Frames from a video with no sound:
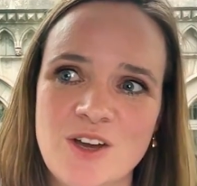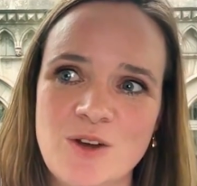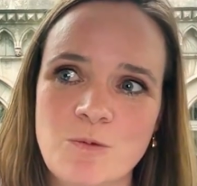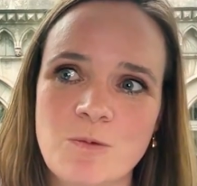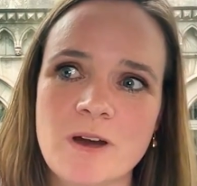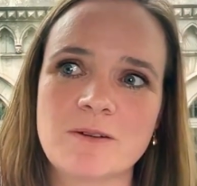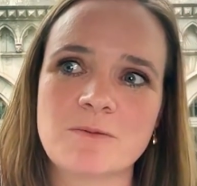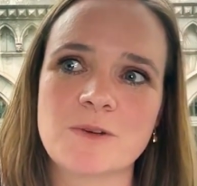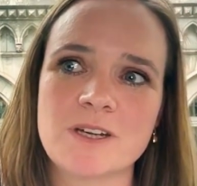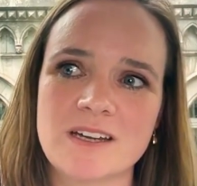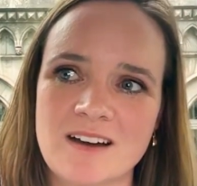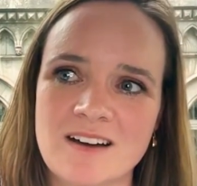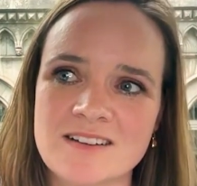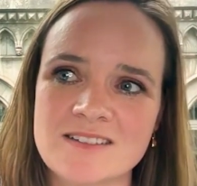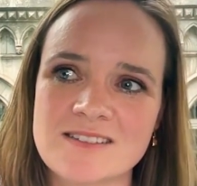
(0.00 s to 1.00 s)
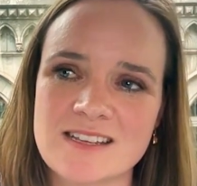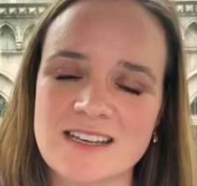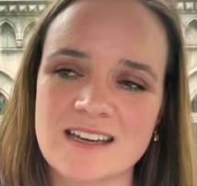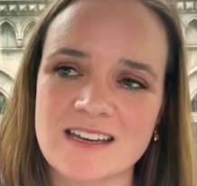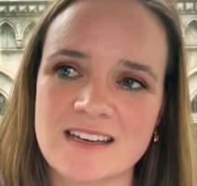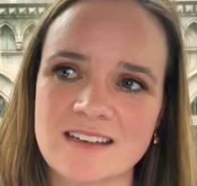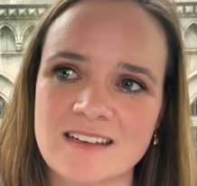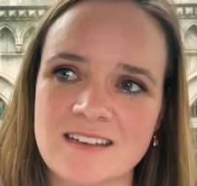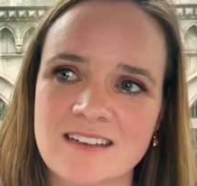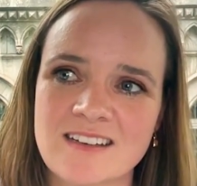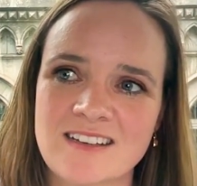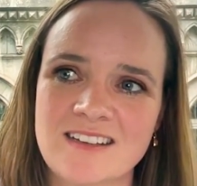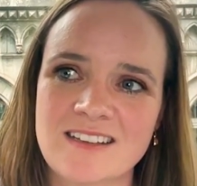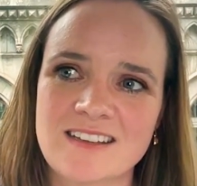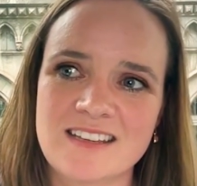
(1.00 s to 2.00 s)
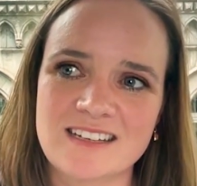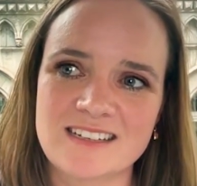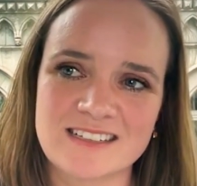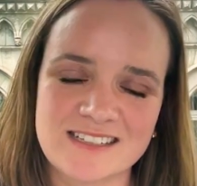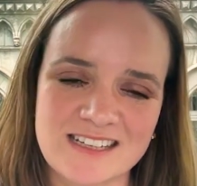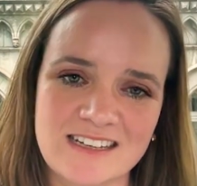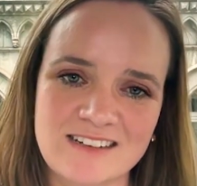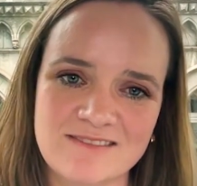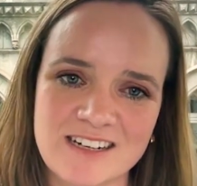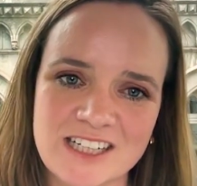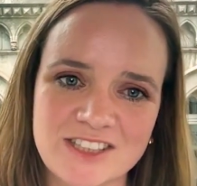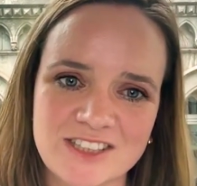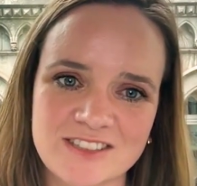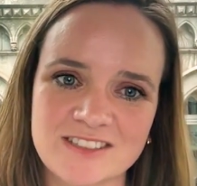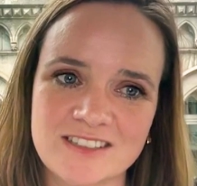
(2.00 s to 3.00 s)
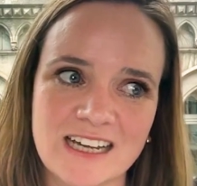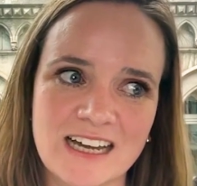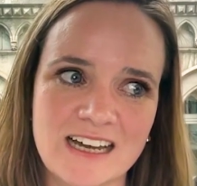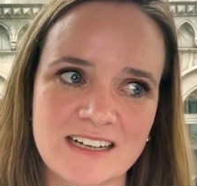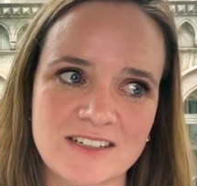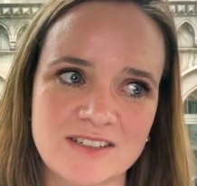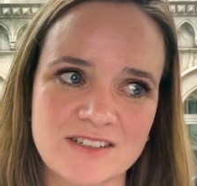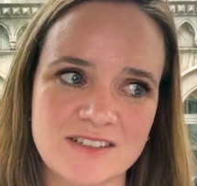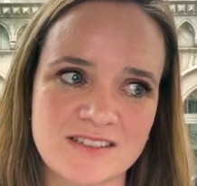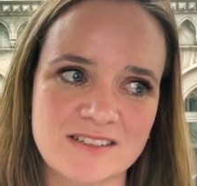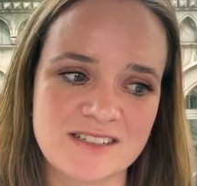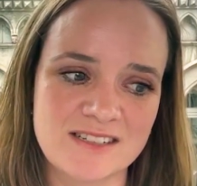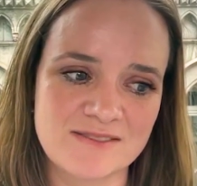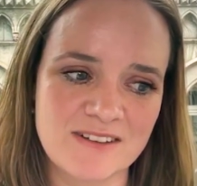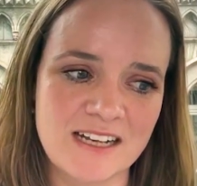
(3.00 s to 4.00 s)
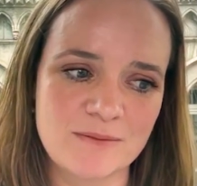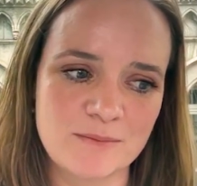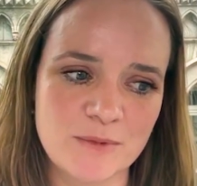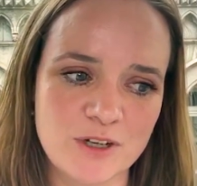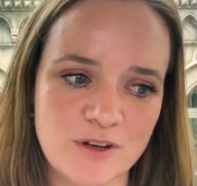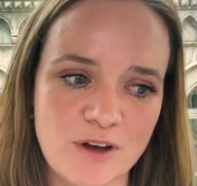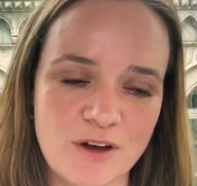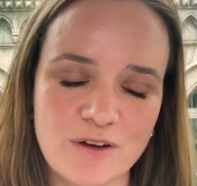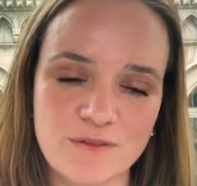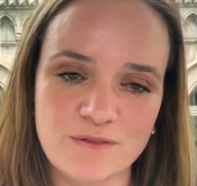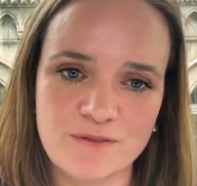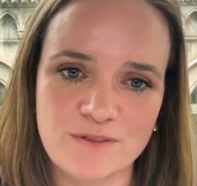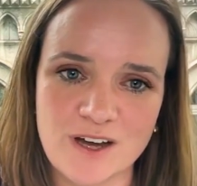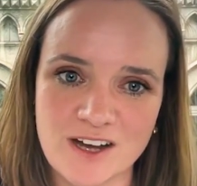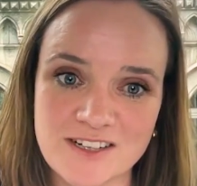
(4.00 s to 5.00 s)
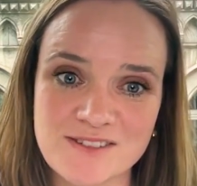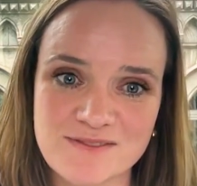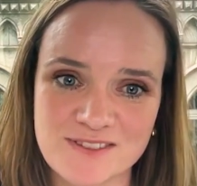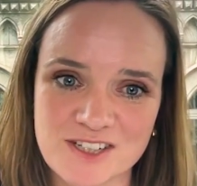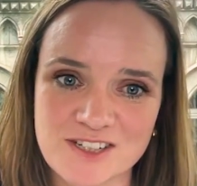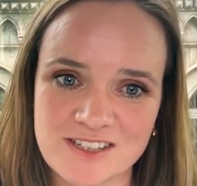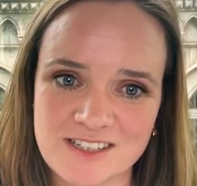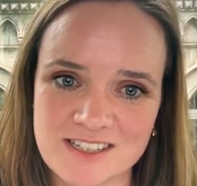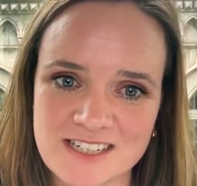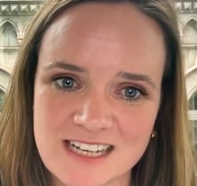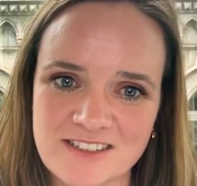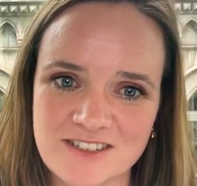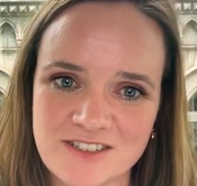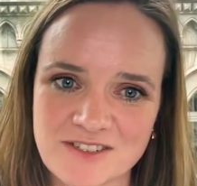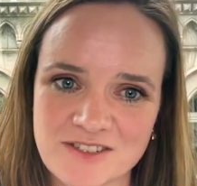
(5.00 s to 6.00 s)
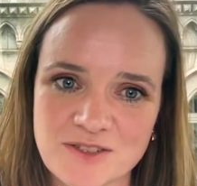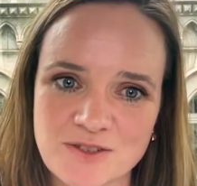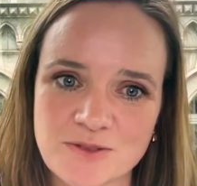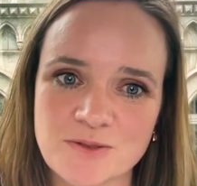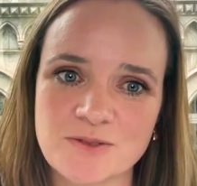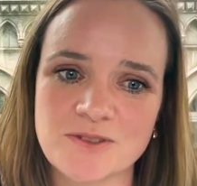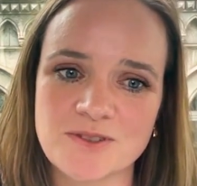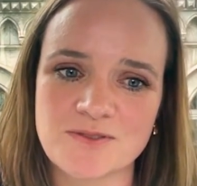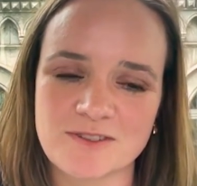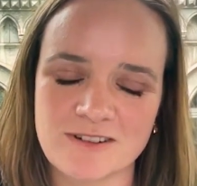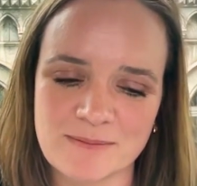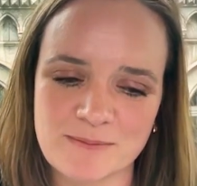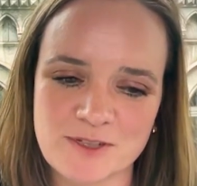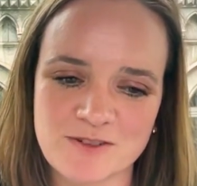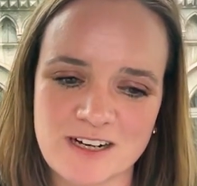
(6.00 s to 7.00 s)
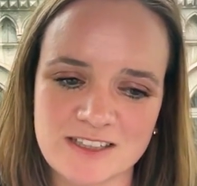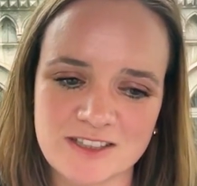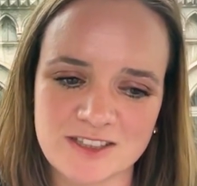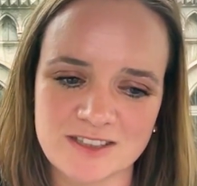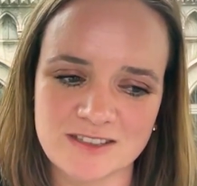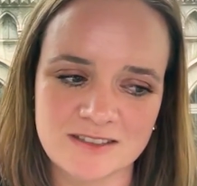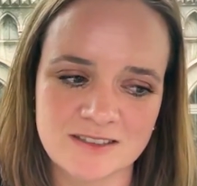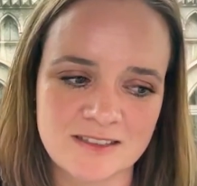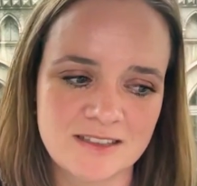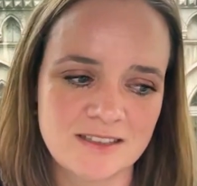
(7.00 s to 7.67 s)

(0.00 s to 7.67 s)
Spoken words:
when we are seeing the acceleration and development of artificial intelligence tools for abstraction.